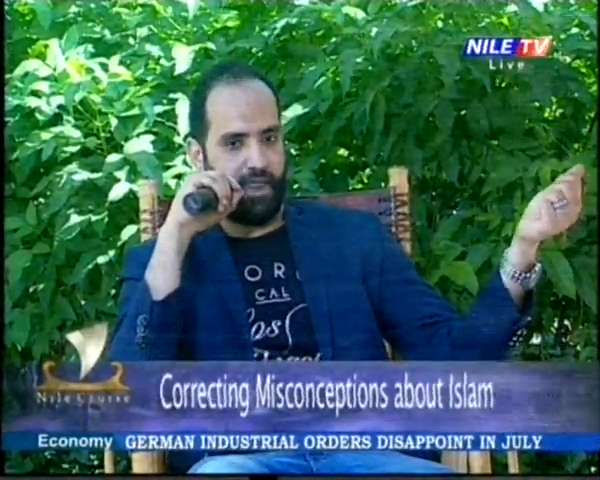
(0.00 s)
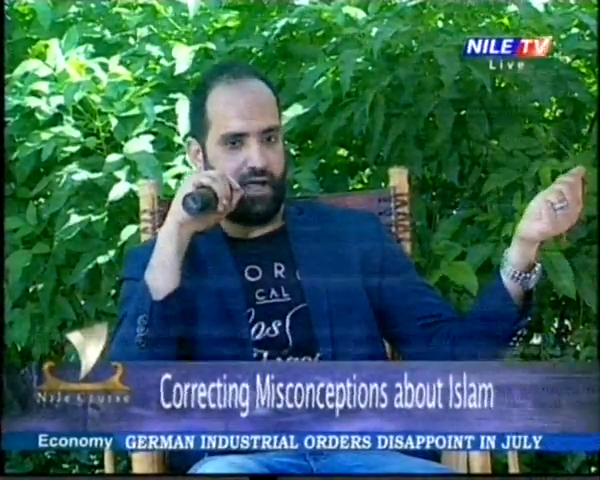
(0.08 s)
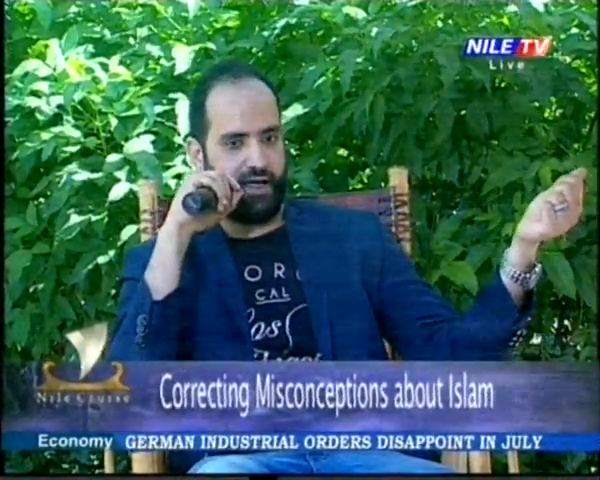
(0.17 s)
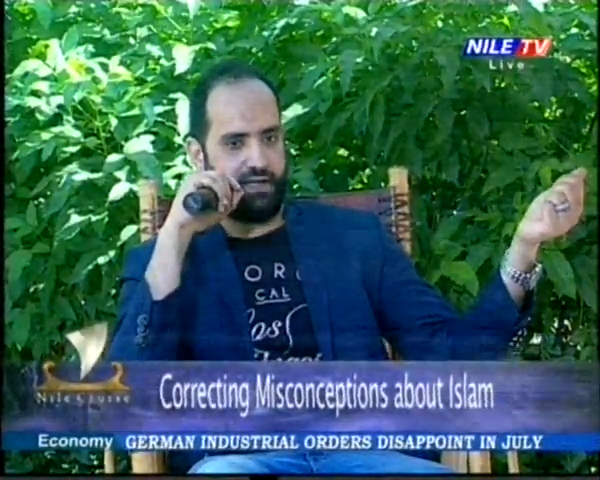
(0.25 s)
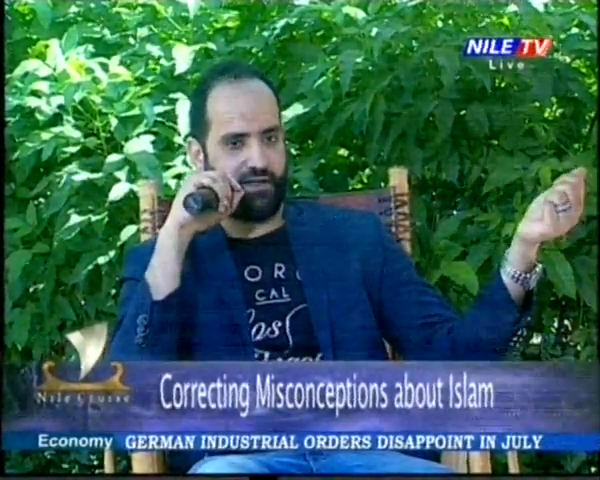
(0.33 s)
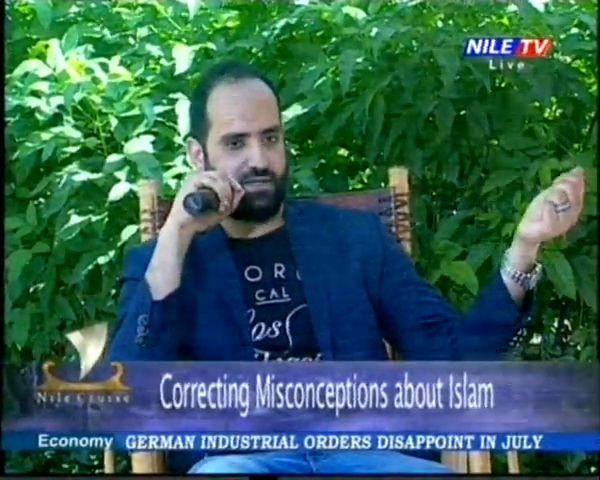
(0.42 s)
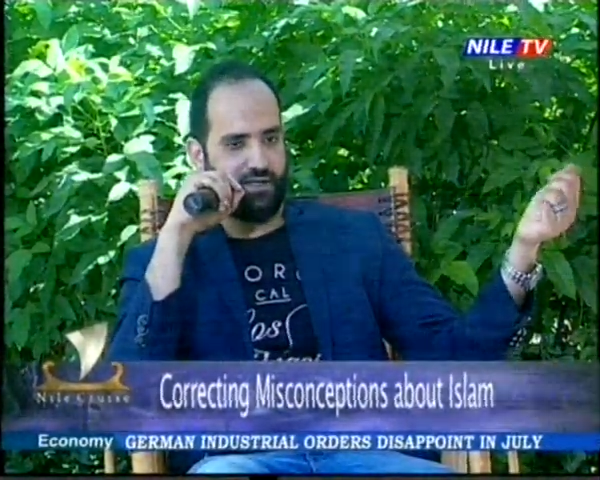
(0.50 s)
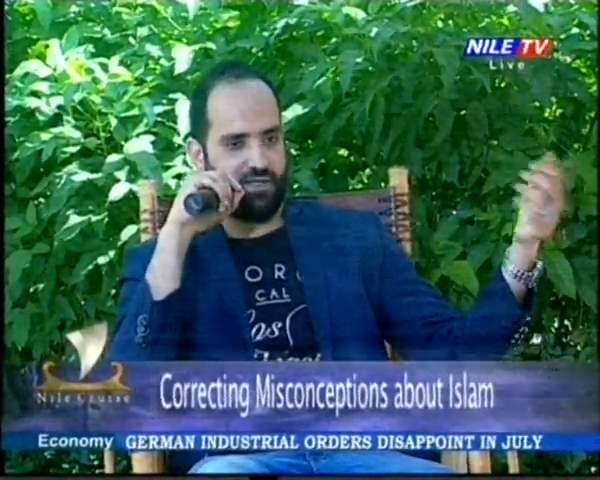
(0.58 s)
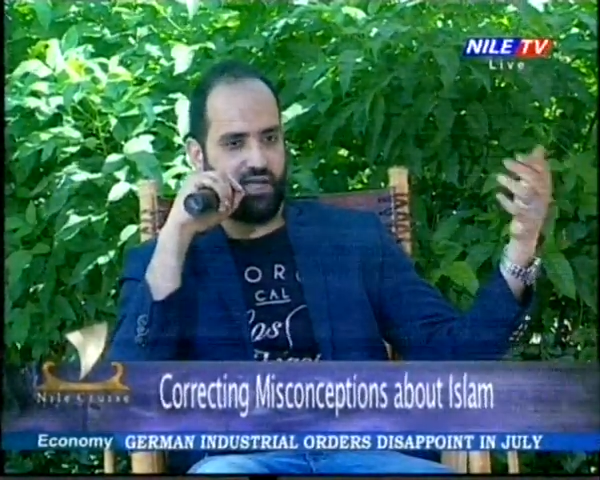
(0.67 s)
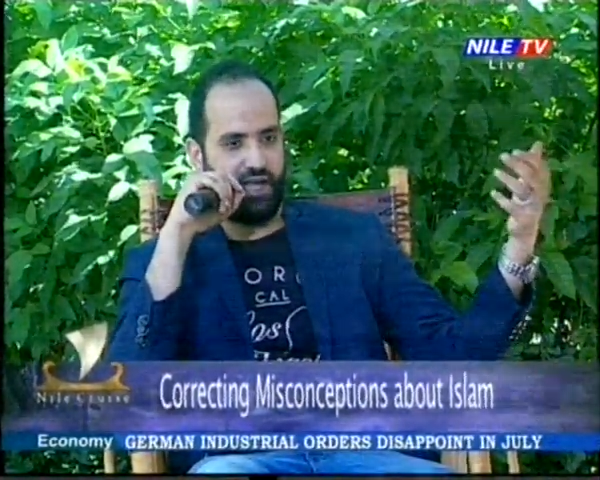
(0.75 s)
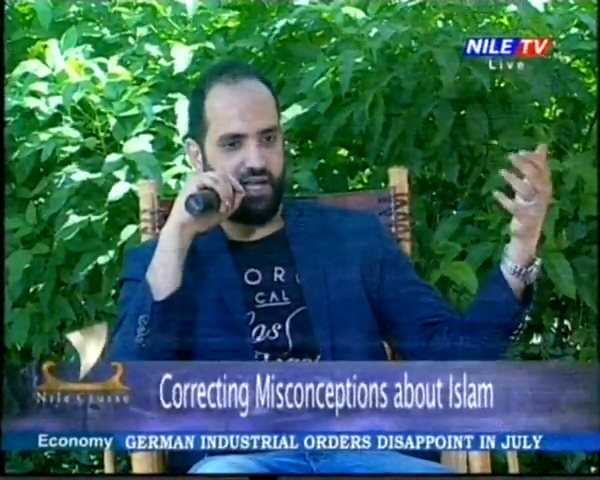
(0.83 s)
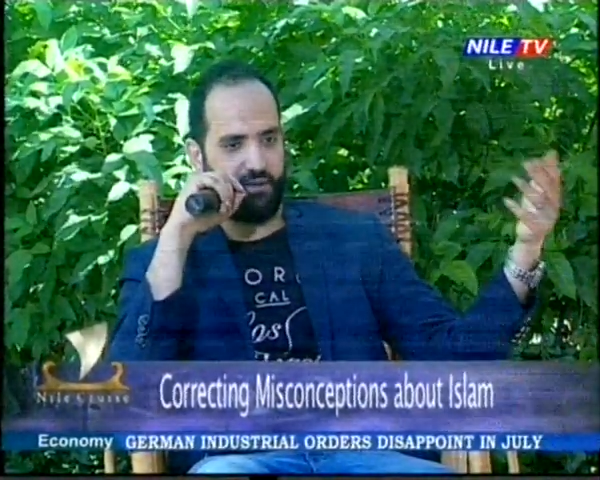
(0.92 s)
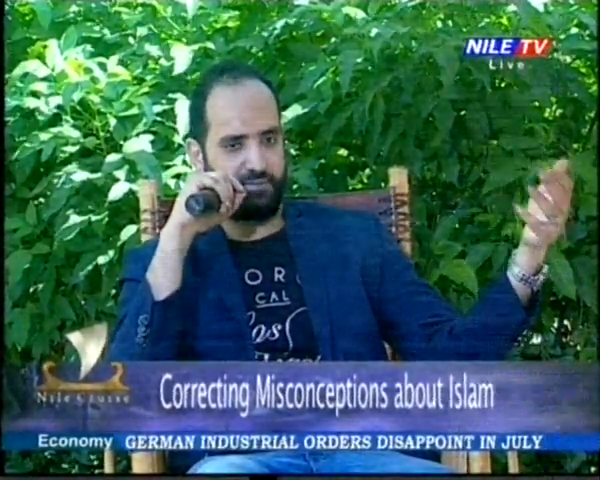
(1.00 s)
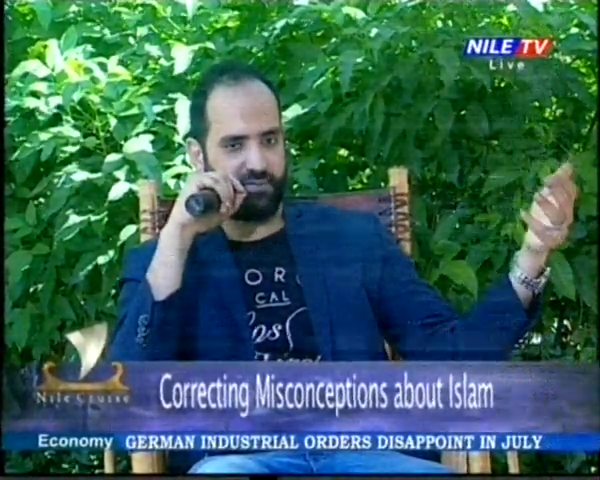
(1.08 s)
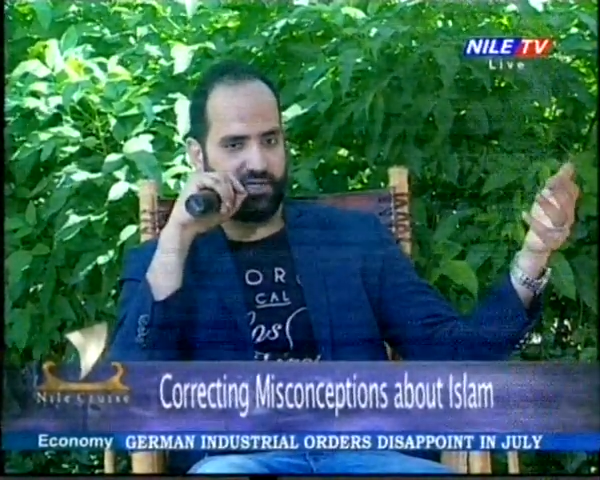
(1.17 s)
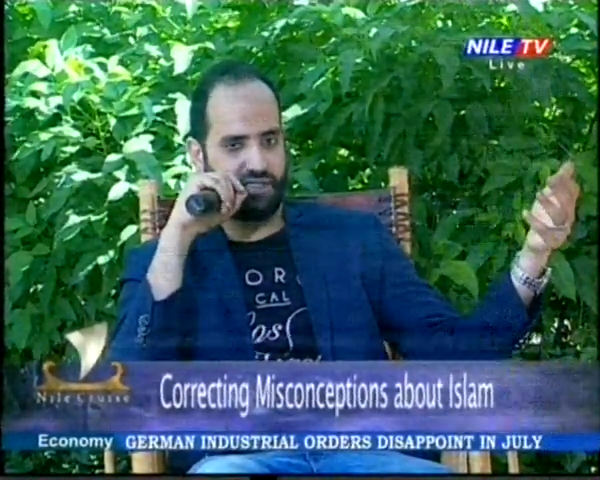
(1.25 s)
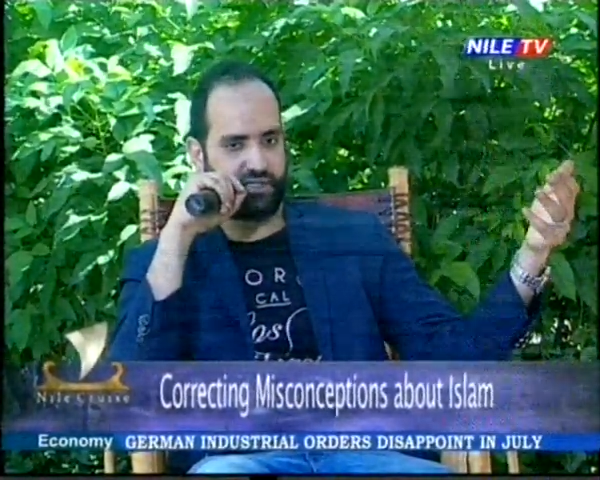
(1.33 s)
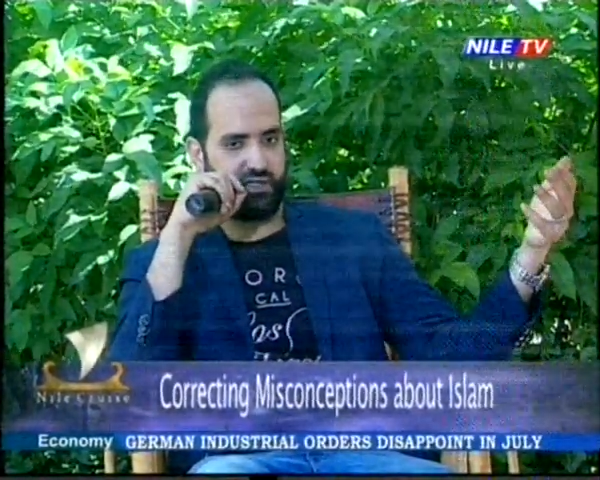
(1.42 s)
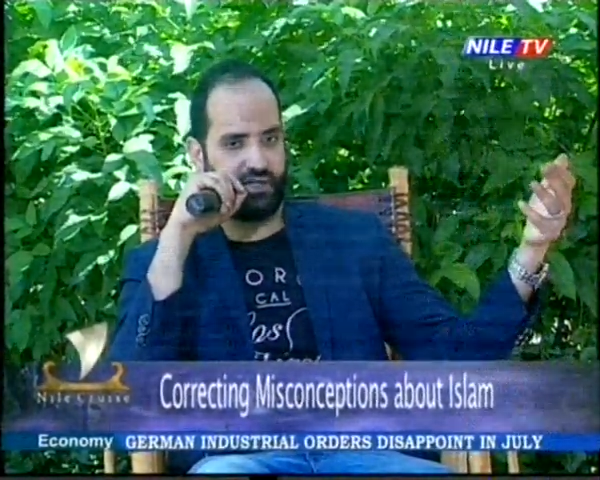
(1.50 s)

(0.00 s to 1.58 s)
And this helps